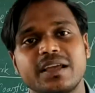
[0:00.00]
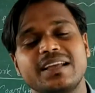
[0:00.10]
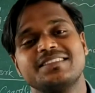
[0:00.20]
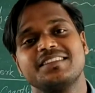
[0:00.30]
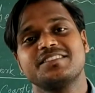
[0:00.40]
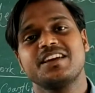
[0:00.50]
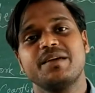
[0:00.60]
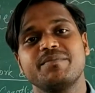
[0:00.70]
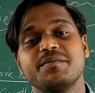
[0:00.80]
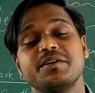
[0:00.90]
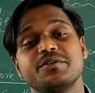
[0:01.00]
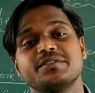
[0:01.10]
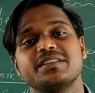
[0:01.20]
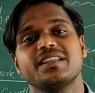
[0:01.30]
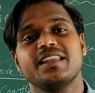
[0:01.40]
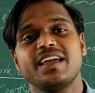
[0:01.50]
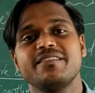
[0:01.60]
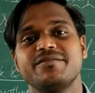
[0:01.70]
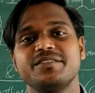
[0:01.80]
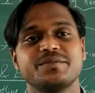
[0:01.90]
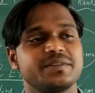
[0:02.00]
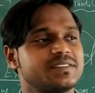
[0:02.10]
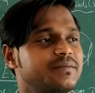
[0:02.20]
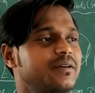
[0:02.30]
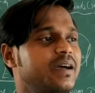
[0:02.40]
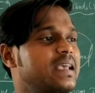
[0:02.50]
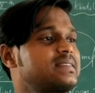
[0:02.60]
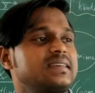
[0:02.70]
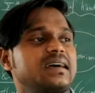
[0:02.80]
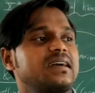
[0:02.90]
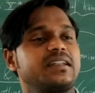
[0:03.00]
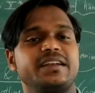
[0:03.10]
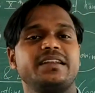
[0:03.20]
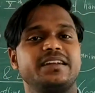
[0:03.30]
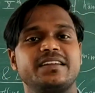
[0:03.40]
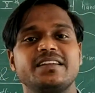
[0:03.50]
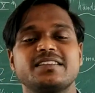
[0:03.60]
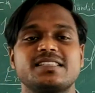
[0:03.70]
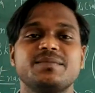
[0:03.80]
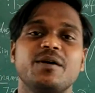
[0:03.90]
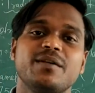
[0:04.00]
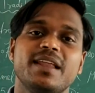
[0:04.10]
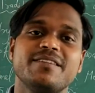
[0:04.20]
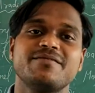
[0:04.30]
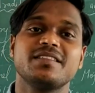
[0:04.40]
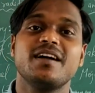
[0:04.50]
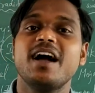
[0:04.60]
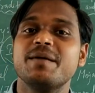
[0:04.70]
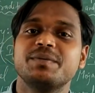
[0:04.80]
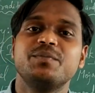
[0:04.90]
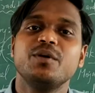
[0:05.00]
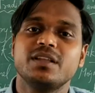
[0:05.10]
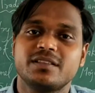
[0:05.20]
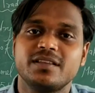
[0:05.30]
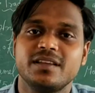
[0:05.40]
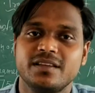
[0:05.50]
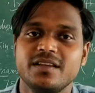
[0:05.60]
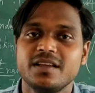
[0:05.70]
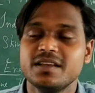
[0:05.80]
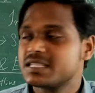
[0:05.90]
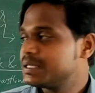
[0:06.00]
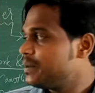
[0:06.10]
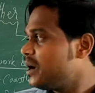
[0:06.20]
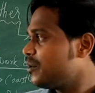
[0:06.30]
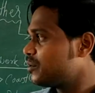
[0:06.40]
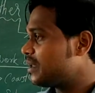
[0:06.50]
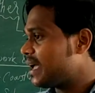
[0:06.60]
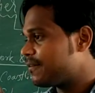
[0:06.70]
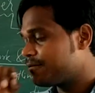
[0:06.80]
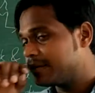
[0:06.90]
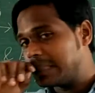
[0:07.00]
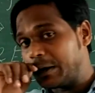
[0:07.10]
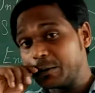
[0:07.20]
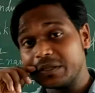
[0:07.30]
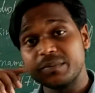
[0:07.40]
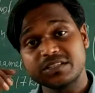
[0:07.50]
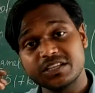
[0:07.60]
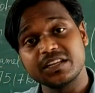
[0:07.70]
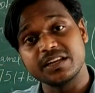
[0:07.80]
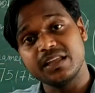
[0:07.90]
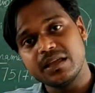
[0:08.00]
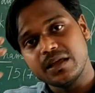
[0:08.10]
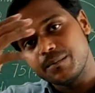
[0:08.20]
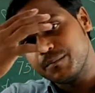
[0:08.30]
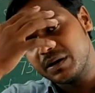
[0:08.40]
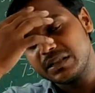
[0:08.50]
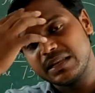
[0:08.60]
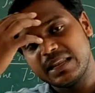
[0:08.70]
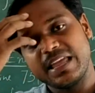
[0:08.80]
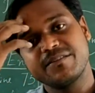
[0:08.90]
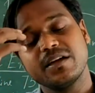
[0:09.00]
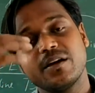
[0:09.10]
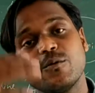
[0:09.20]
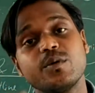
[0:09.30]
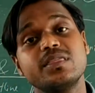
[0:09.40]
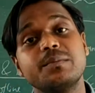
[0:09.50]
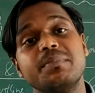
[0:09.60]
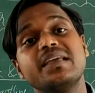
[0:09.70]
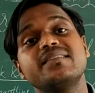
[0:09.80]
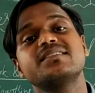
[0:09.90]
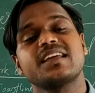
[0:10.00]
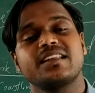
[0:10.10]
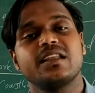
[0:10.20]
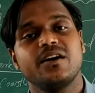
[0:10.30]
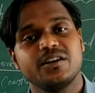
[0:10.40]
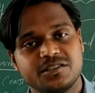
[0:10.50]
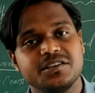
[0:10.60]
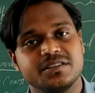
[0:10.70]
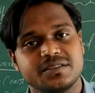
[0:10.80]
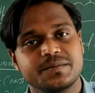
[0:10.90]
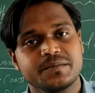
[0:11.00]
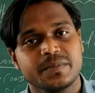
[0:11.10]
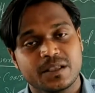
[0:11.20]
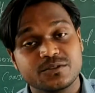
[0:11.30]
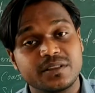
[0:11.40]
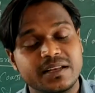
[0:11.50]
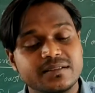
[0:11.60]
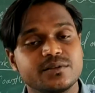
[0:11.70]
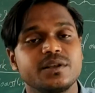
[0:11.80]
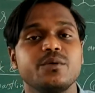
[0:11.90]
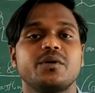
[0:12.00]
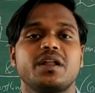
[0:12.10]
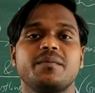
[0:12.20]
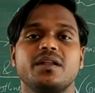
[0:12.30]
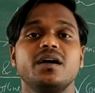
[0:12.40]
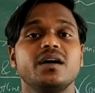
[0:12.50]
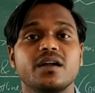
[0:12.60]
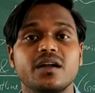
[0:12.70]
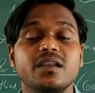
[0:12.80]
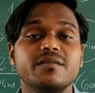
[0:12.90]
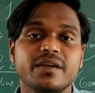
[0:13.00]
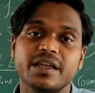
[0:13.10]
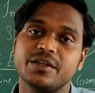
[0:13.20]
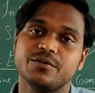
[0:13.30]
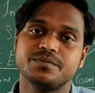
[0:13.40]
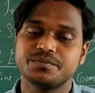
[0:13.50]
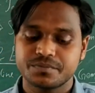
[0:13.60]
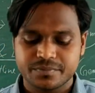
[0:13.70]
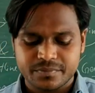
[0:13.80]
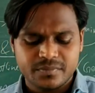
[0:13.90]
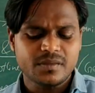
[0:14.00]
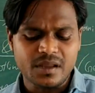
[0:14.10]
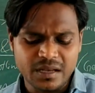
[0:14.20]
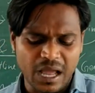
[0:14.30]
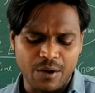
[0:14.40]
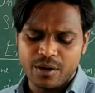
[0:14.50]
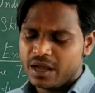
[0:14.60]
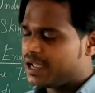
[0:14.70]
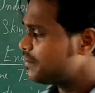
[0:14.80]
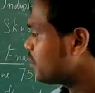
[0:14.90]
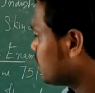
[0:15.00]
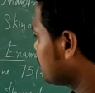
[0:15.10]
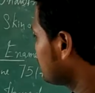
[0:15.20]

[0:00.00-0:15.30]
the ancient time, they were using the life which was somehow exaggerated, somehow life with a hyperbolic thing, somehow the life without the machinery, but the life with the basic technologies. So that is only what I'm gonna convey you. Now if we talk